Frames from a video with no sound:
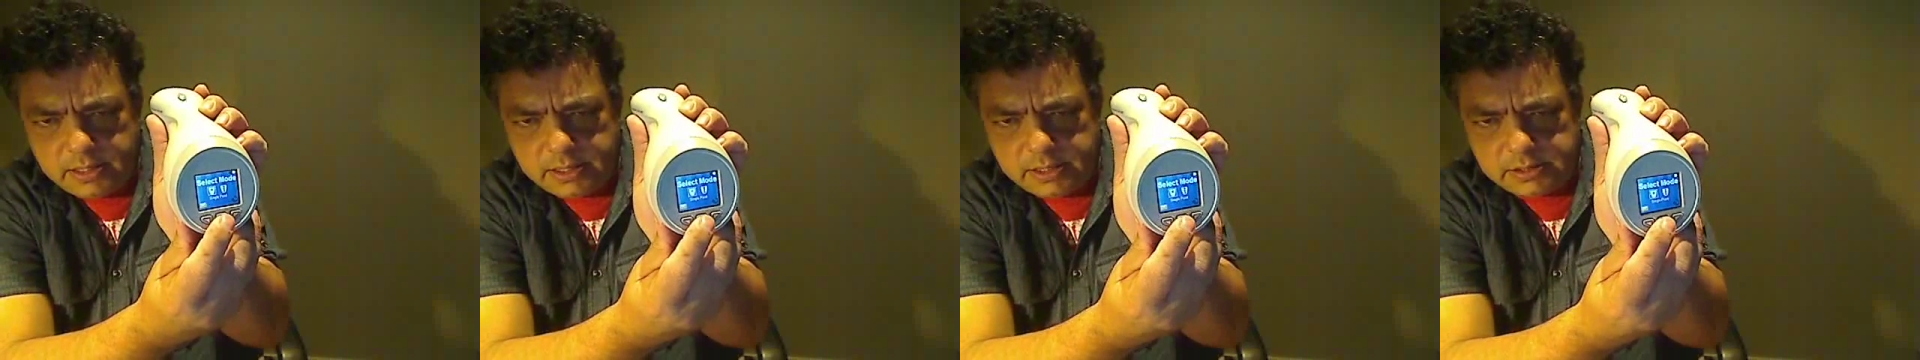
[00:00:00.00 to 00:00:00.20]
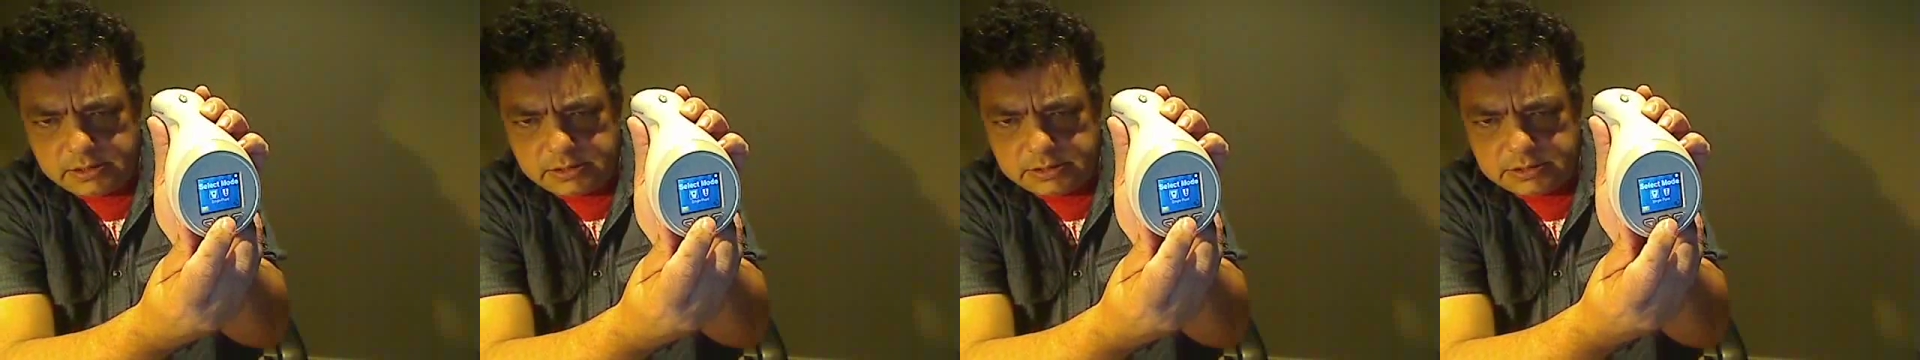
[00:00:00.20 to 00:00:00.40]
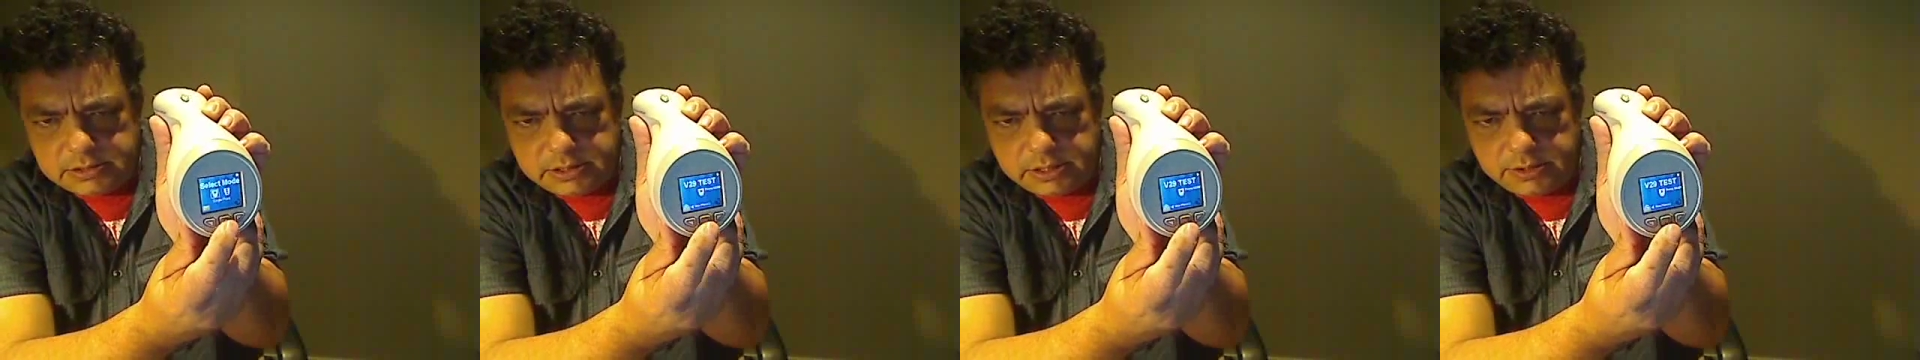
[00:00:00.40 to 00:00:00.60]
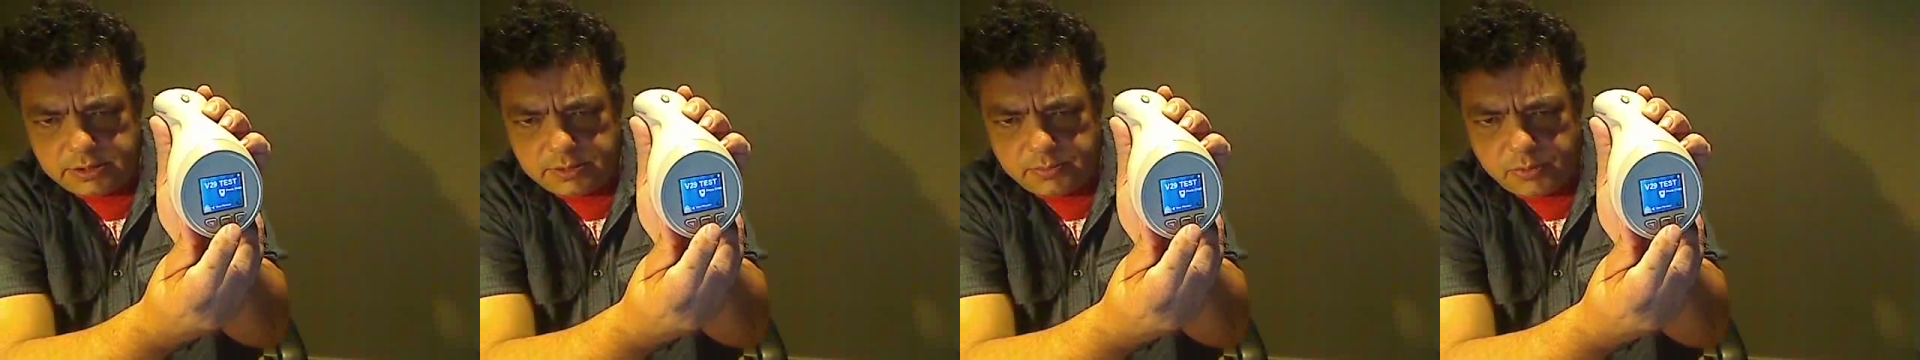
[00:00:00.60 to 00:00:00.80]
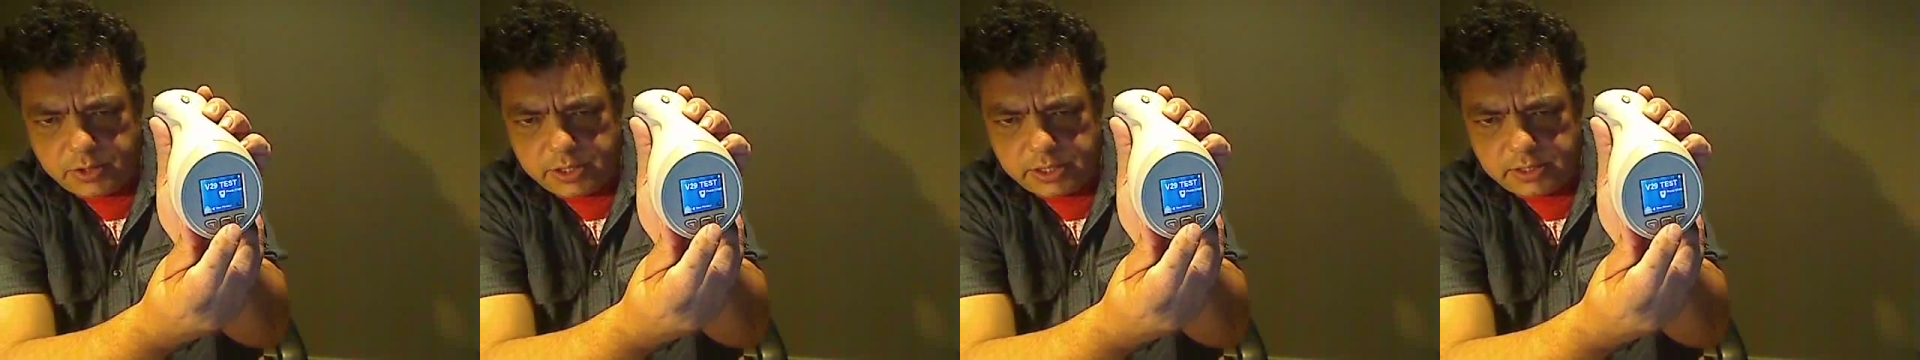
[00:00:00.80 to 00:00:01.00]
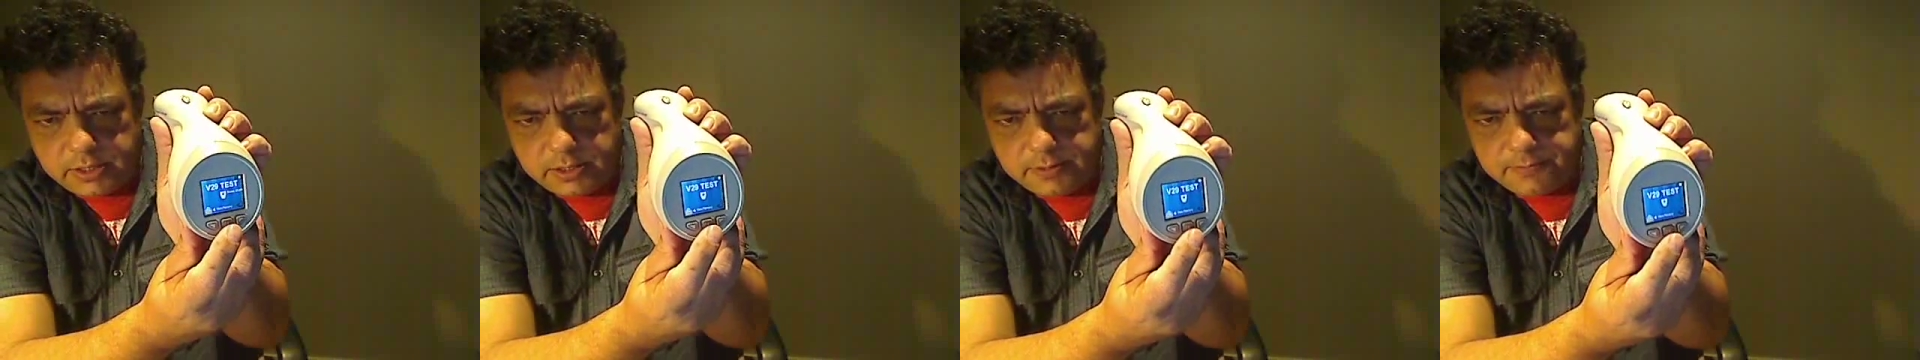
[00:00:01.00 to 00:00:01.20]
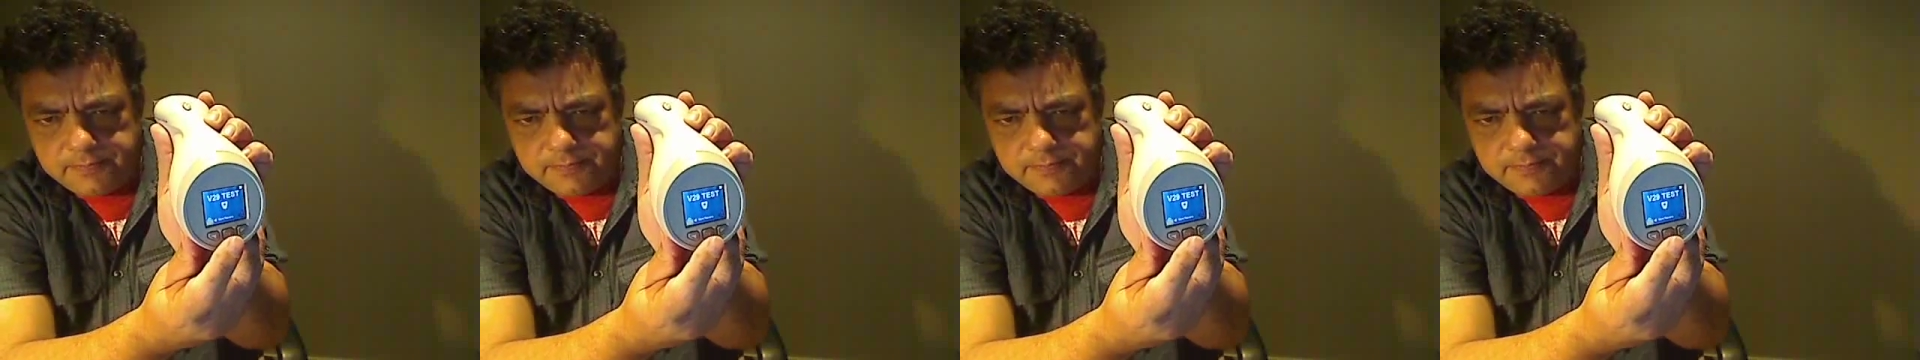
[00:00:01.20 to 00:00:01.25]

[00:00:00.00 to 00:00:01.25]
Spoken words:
and just single point.